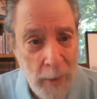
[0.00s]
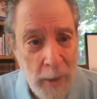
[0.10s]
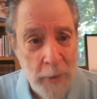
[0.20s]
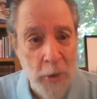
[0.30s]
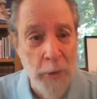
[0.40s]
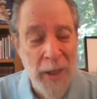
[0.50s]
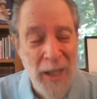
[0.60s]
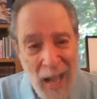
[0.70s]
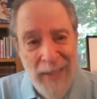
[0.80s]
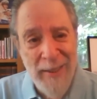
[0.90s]
So the
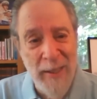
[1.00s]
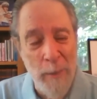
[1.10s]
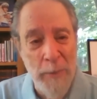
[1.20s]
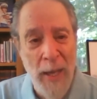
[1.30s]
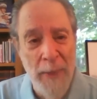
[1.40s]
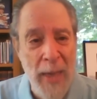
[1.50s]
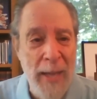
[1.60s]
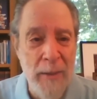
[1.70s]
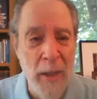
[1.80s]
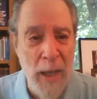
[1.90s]
concept at
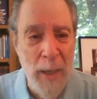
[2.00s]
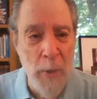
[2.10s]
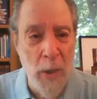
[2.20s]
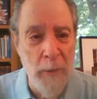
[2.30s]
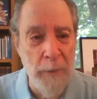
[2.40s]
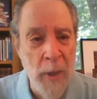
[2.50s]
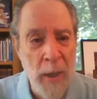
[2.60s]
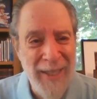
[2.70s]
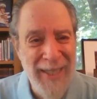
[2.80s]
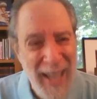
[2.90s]
that time of
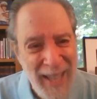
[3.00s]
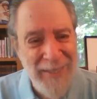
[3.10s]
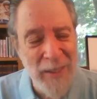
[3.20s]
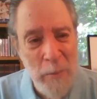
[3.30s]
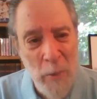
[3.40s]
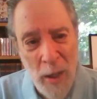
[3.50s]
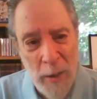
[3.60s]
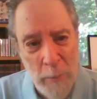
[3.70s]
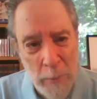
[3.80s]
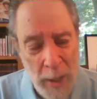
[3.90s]
casting
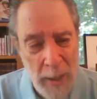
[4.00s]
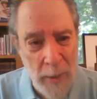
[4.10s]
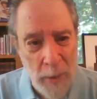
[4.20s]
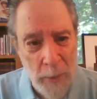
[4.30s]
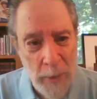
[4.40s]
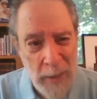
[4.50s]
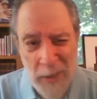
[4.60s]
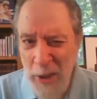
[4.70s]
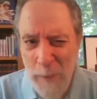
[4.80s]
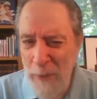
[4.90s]
Marlon Brando
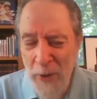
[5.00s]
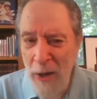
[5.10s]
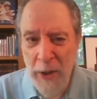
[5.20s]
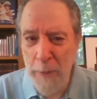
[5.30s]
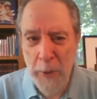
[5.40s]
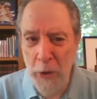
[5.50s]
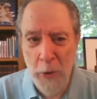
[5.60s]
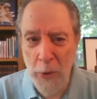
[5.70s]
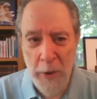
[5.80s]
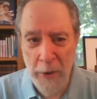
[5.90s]
seemed very
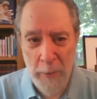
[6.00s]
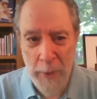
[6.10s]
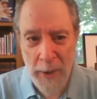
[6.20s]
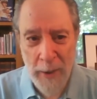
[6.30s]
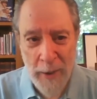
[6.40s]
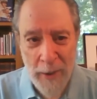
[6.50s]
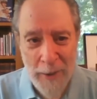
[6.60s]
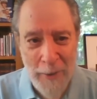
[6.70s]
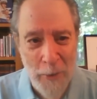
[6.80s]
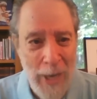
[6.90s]
peculiar to me.
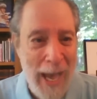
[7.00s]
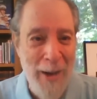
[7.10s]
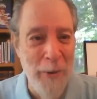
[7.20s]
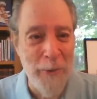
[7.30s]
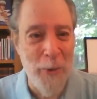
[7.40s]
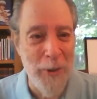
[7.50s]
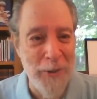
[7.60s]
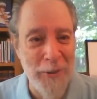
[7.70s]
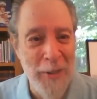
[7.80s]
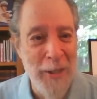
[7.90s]
Now, of
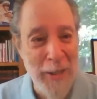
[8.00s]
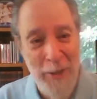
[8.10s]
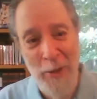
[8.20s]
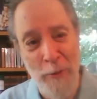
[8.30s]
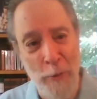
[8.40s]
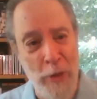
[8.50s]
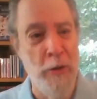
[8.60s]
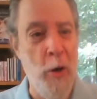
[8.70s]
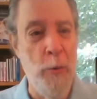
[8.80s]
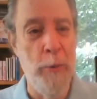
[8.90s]
course,
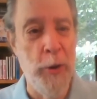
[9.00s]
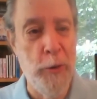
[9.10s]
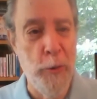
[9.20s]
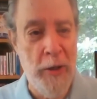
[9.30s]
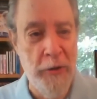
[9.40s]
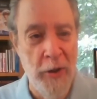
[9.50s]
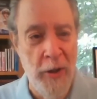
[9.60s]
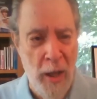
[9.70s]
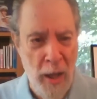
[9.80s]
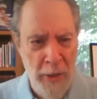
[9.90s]
no one would question
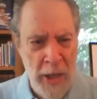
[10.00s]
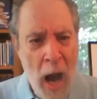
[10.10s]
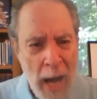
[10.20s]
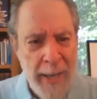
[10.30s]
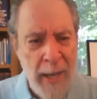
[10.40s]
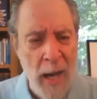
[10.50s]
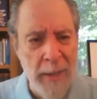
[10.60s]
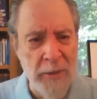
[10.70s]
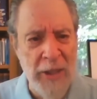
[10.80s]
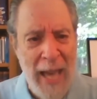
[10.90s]
the icon
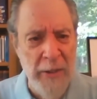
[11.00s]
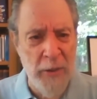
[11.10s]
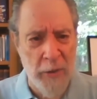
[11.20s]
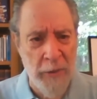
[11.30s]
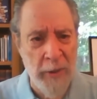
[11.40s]
status of